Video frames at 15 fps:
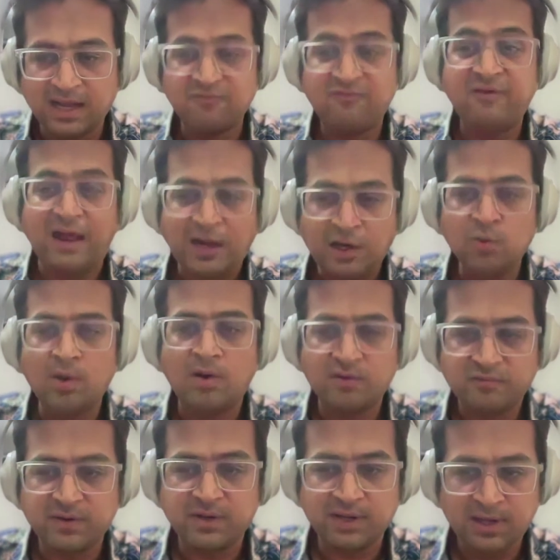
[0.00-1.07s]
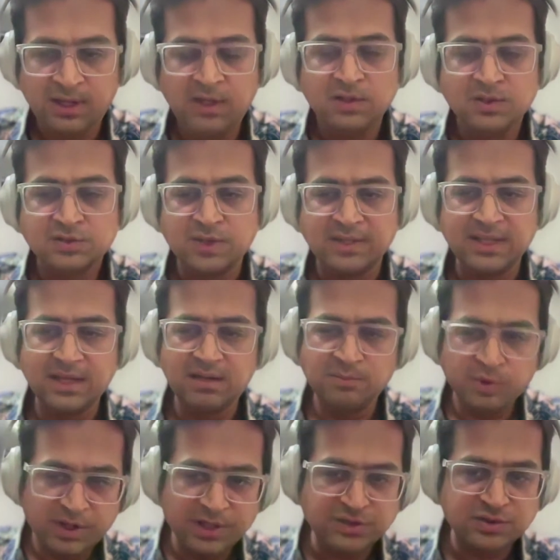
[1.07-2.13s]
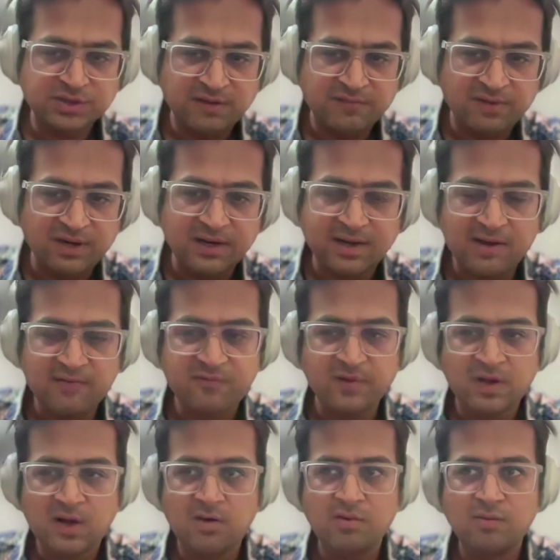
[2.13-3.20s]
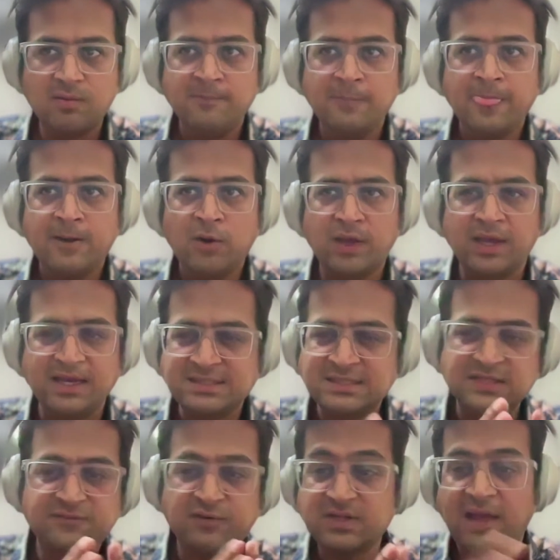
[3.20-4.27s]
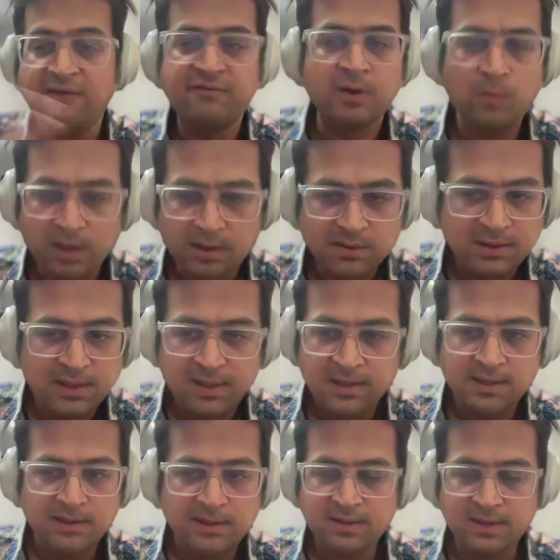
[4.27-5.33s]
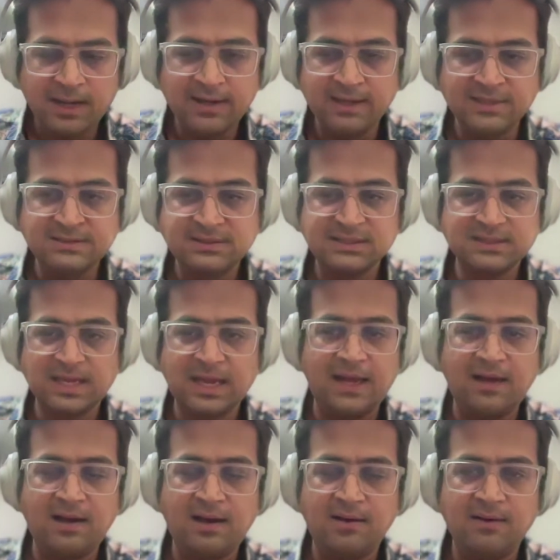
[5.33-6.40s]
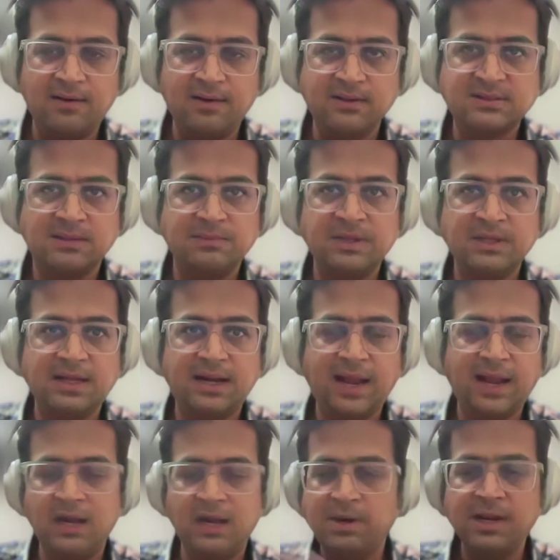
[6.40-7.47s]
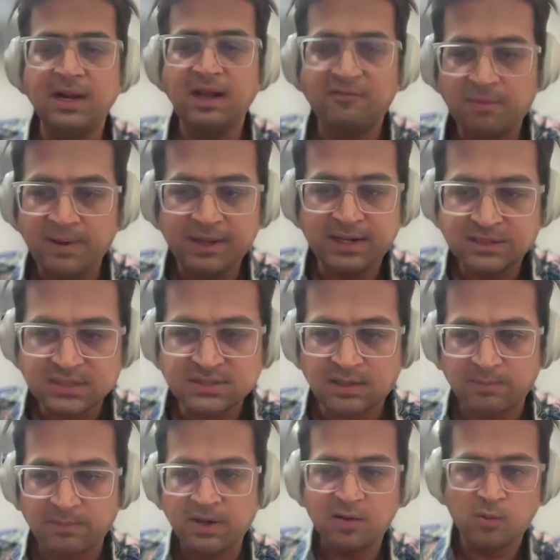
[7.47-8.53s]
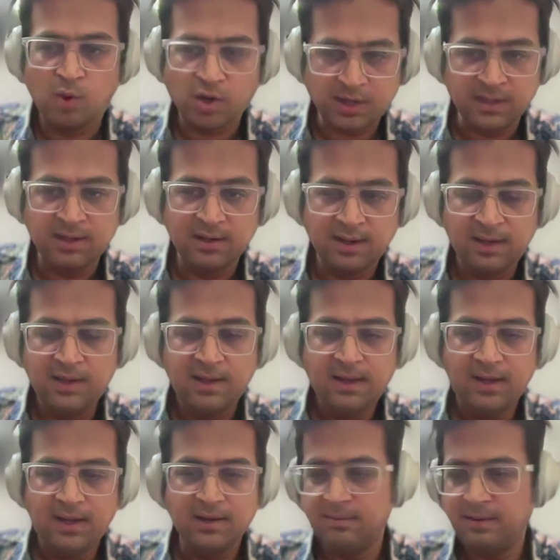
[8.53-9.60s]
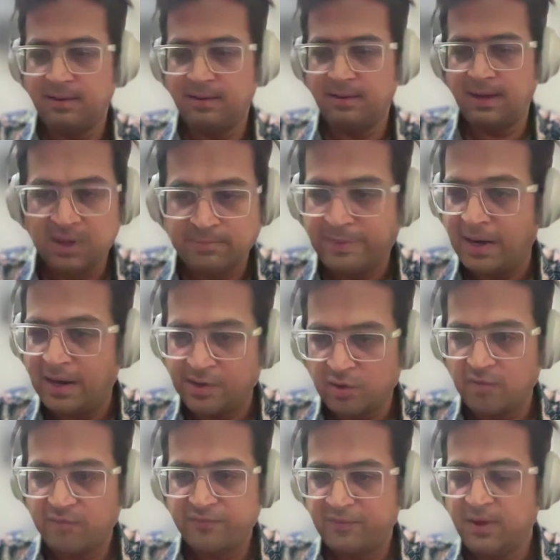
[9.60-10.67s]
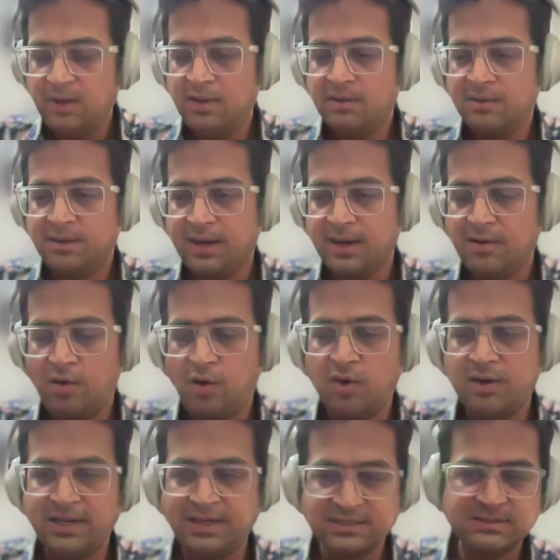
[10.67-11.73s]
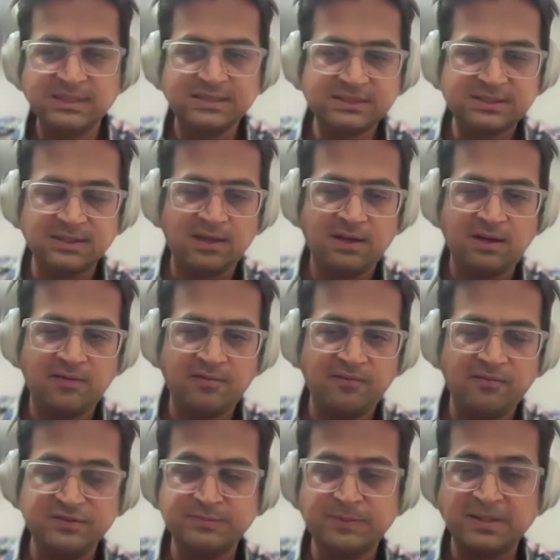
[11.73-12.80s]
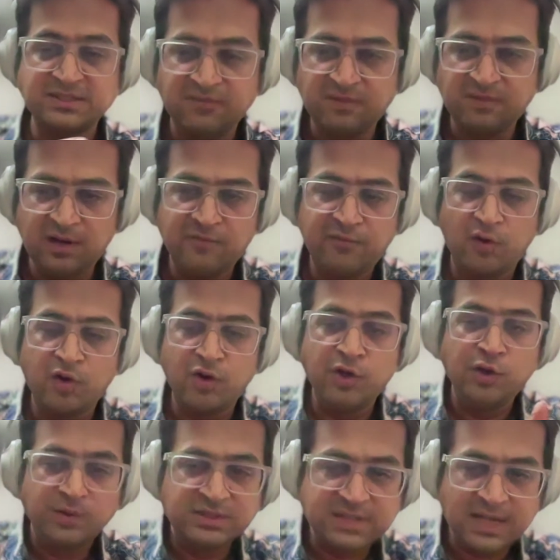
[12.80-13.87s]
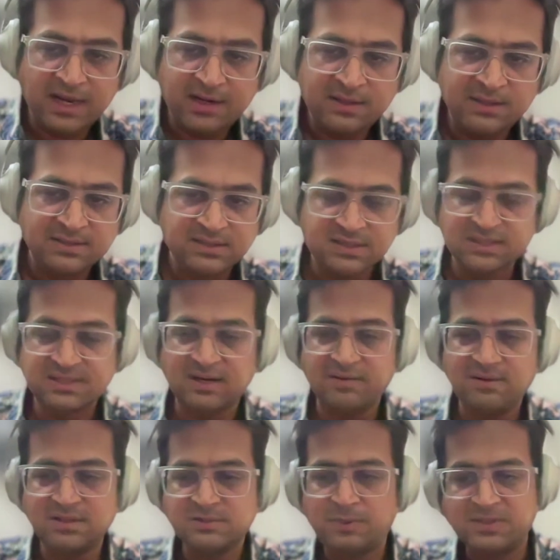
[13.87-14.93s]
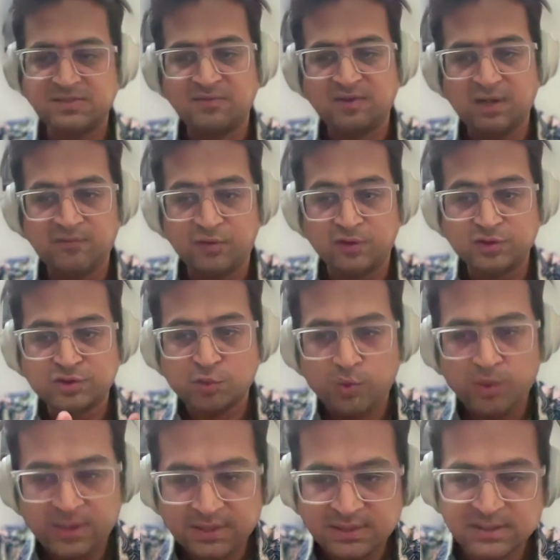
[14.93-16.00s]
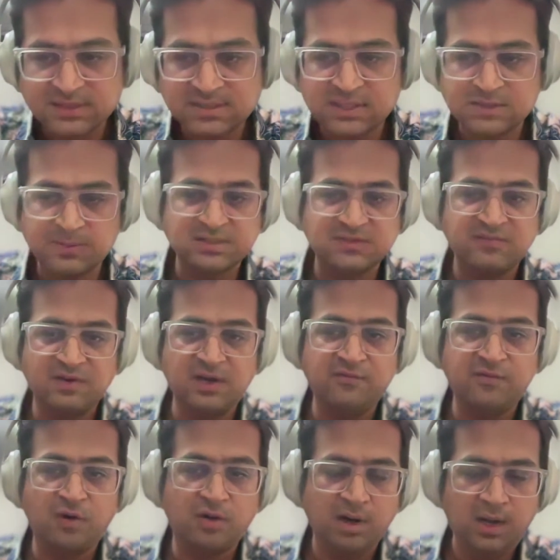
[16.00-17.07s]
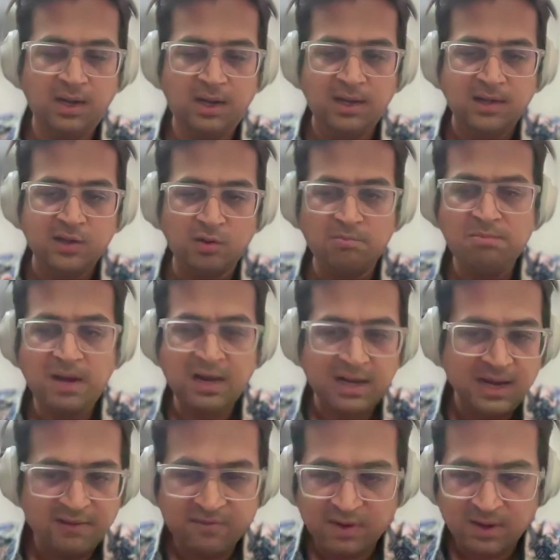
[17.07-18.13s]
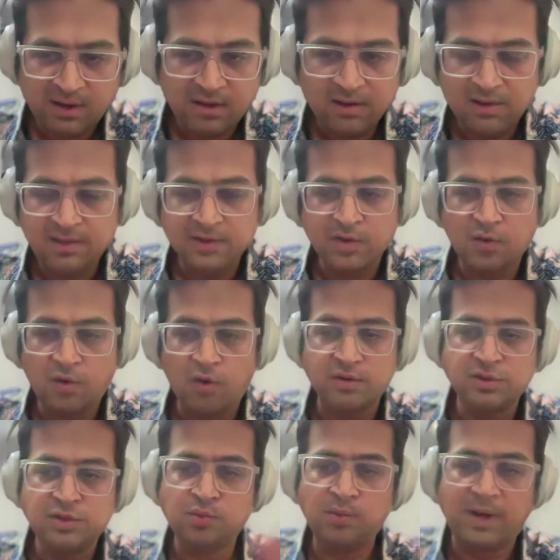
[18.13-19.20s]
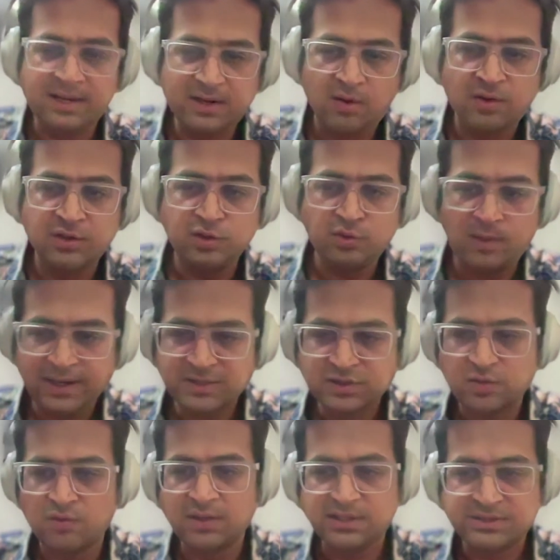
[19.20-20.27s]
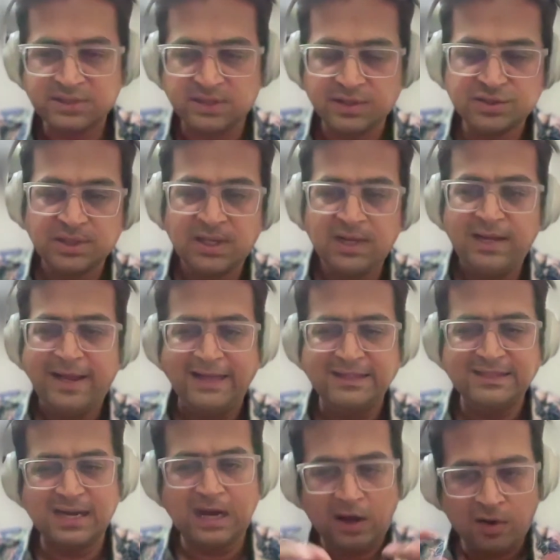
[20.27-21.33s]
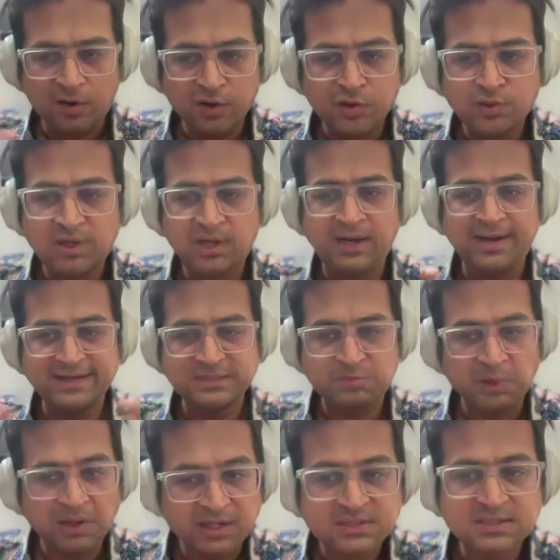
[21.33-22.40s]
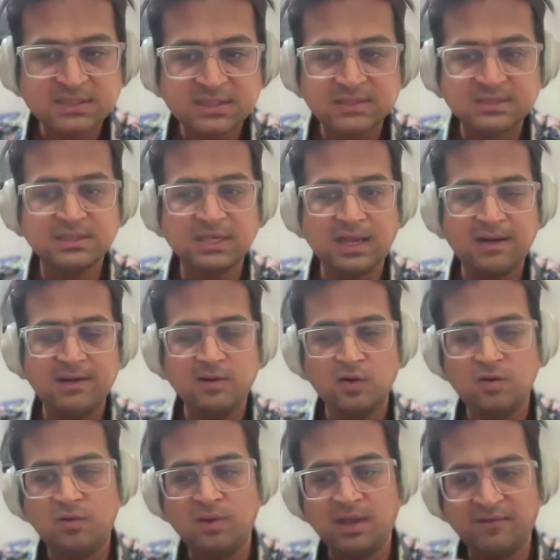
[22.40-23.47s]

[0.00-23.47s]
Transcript: take value out of it. So I think community should definitely try and figure out, okay, is this for everyone, right? Is this something that anybody and everybody can just come in and walk in and be a part of, right? Or is this specifically for new designers? Is this specifically for students? Is this specifically for mid-level, or UI or UX or research? And then how do you create experiences and